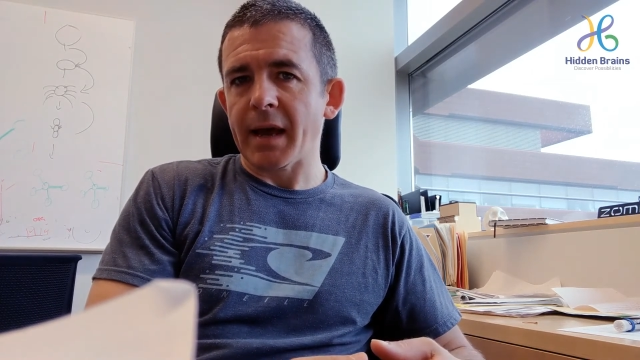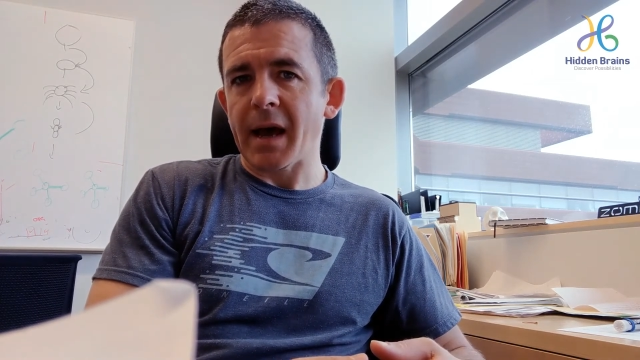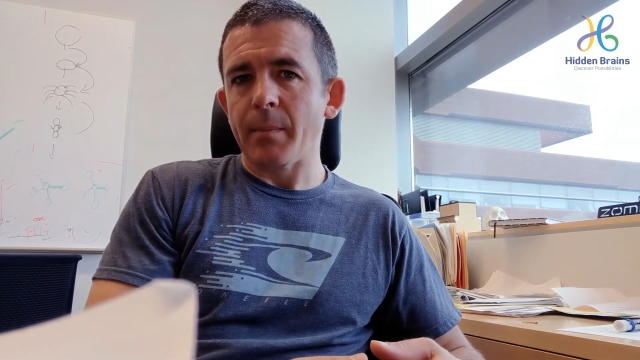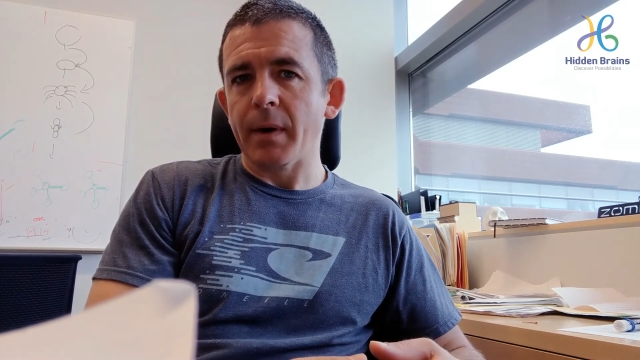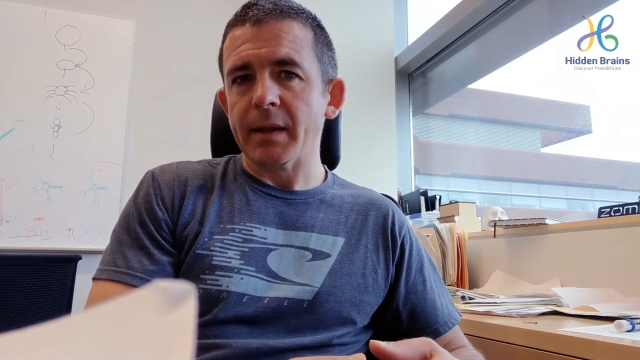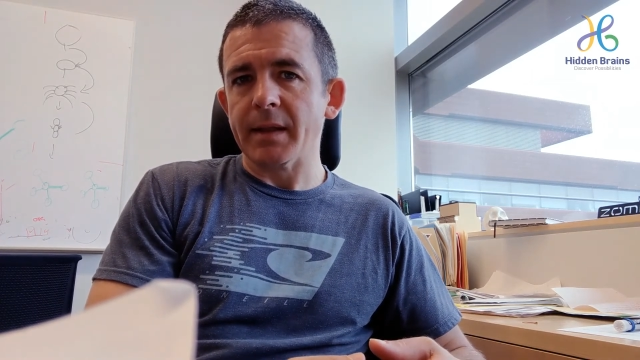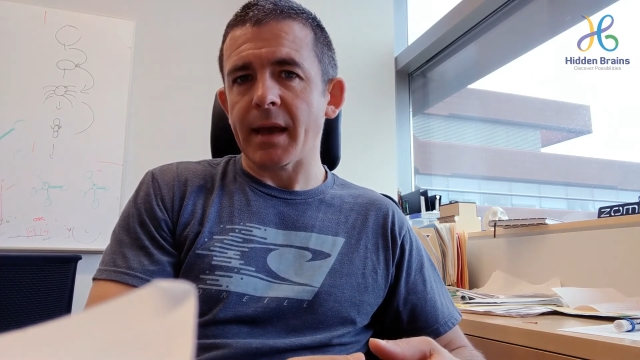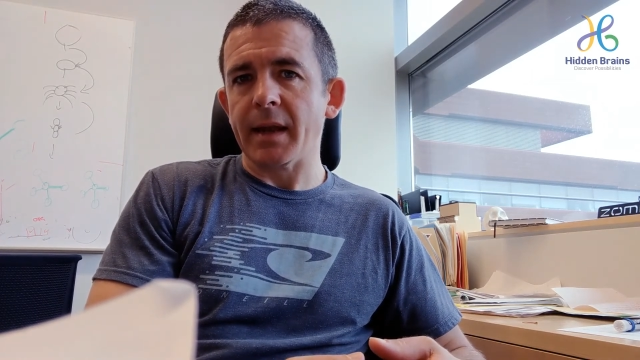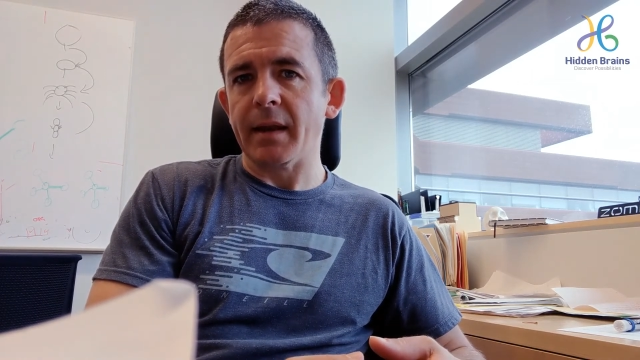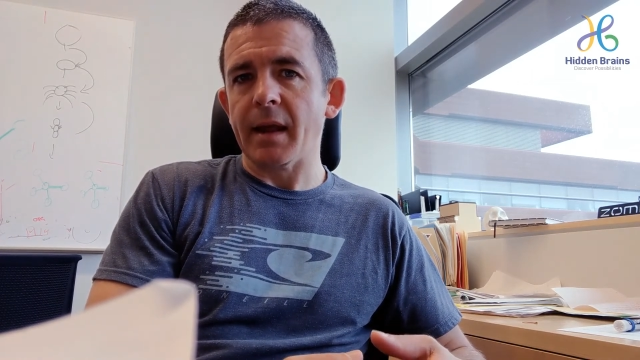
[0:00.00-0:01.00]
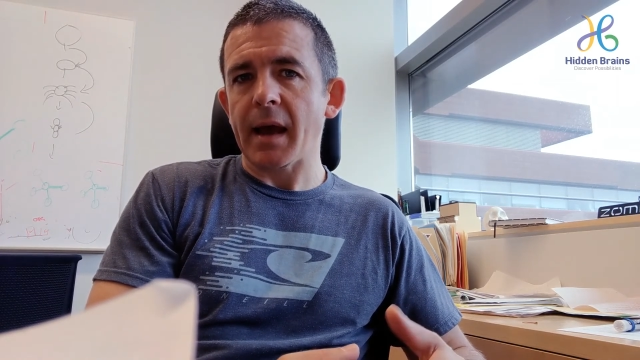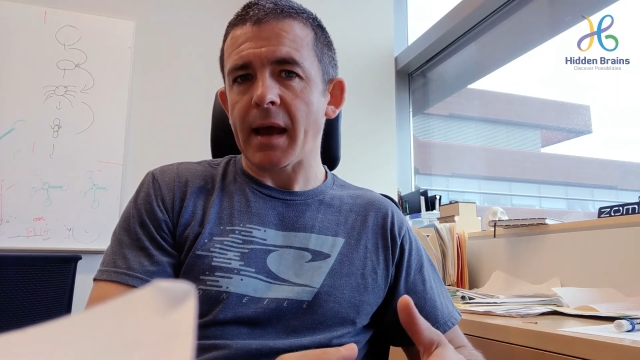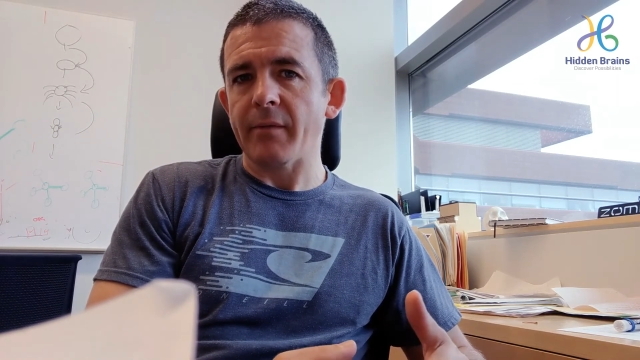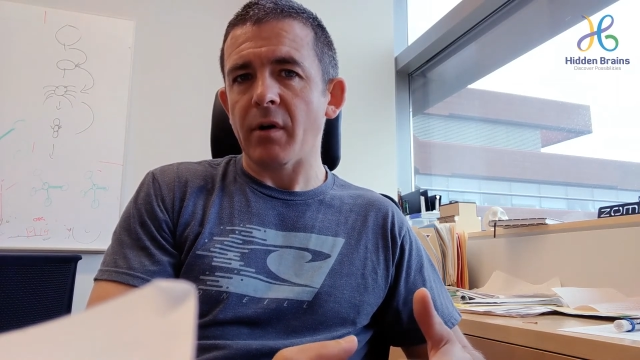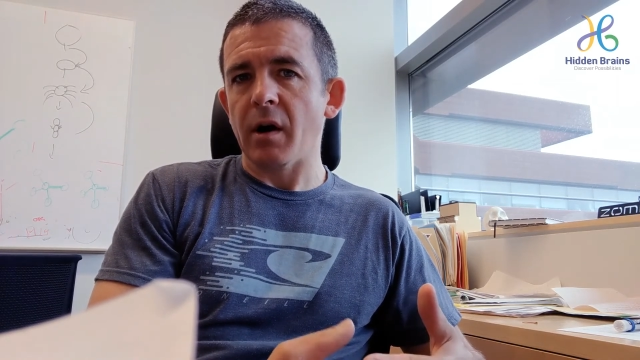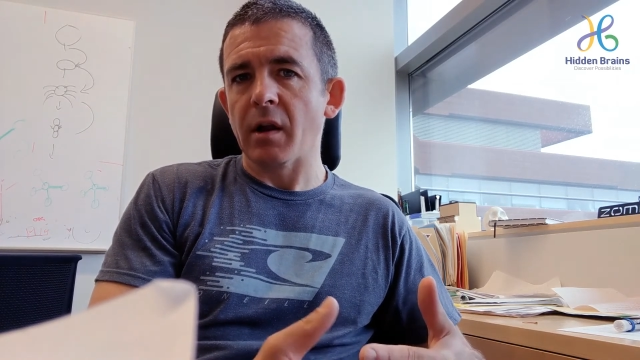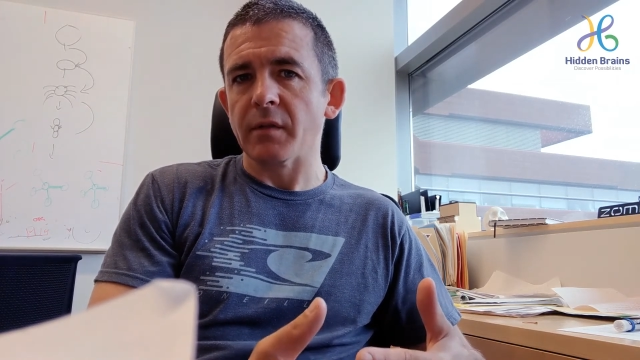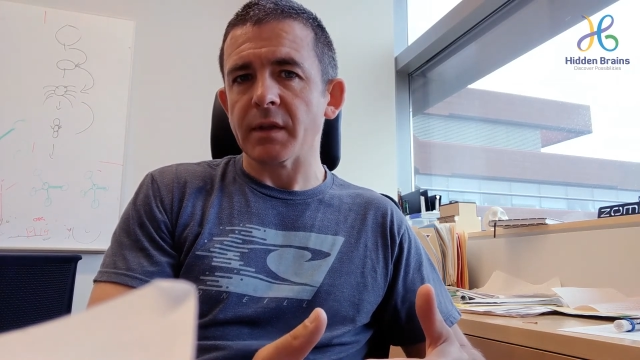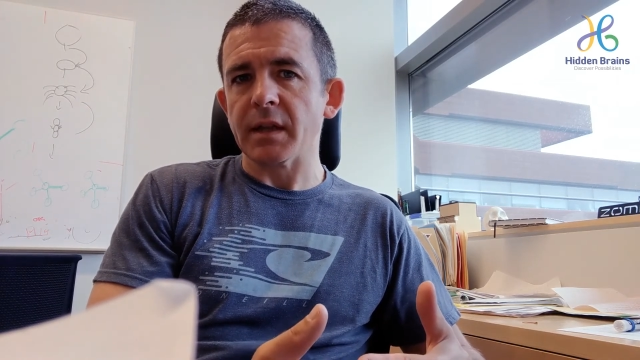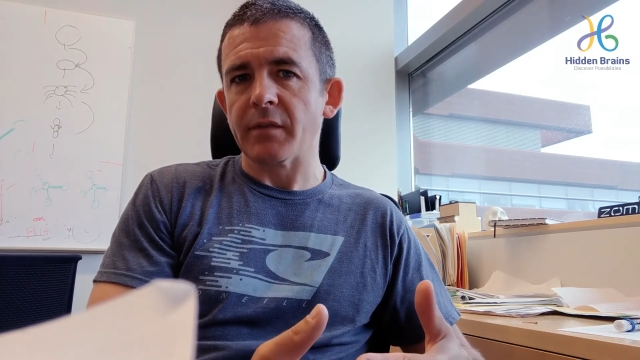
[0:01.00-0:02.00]
app and then have all
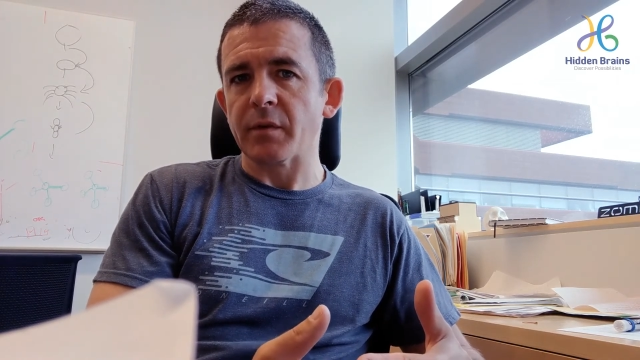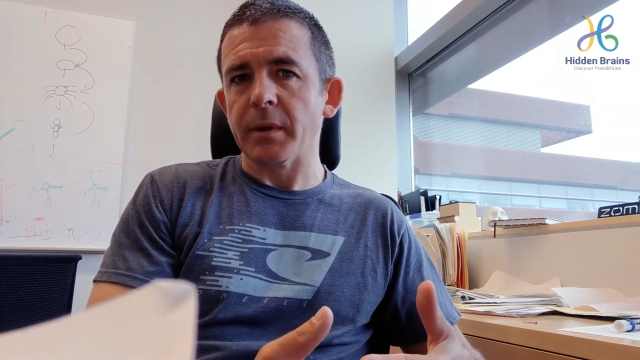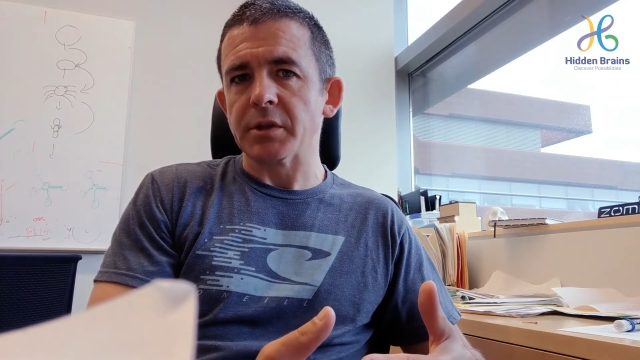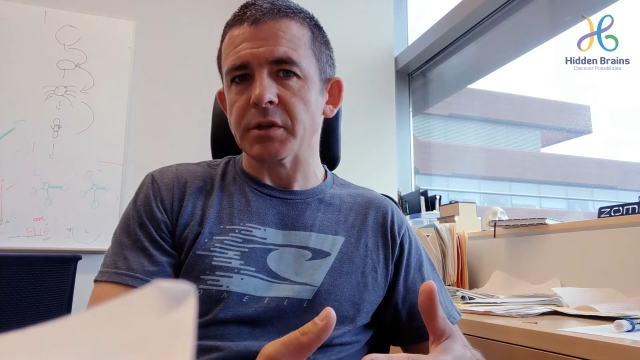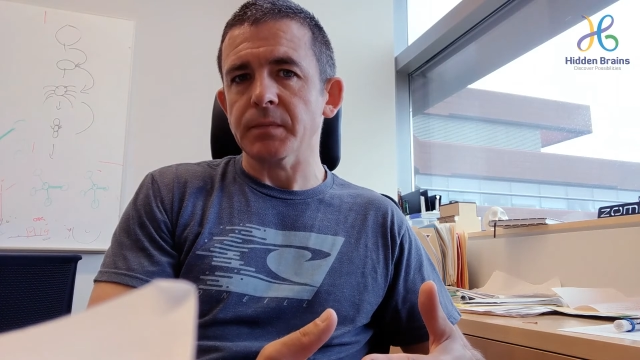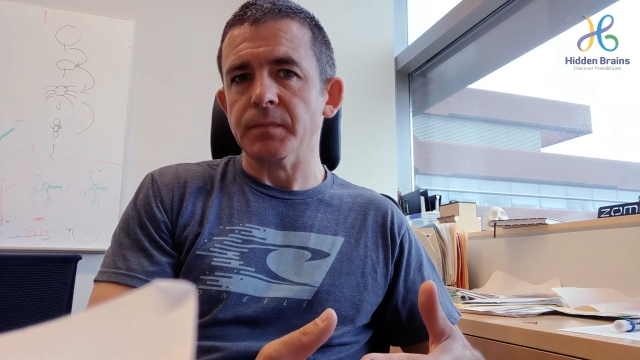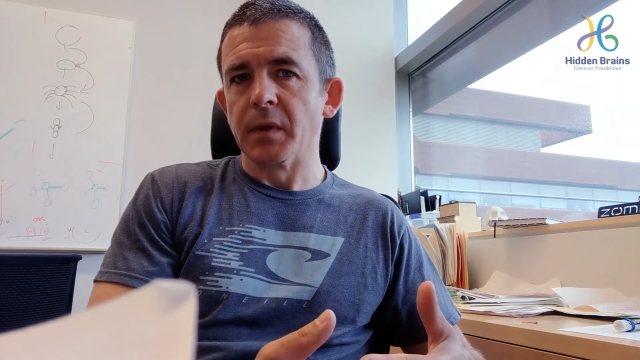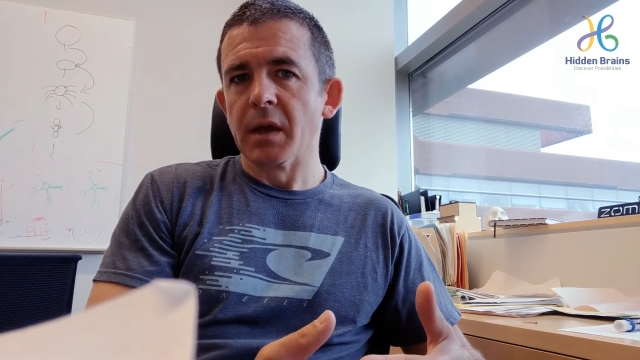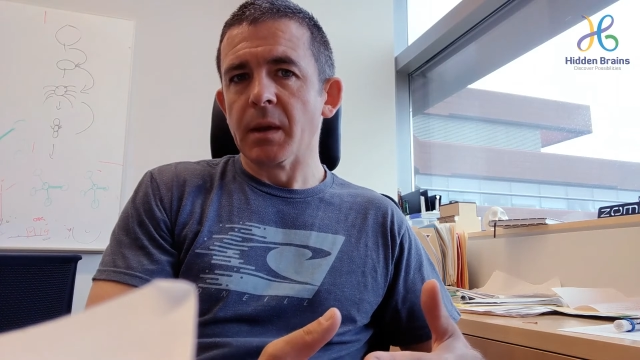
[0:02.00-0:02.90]
of that information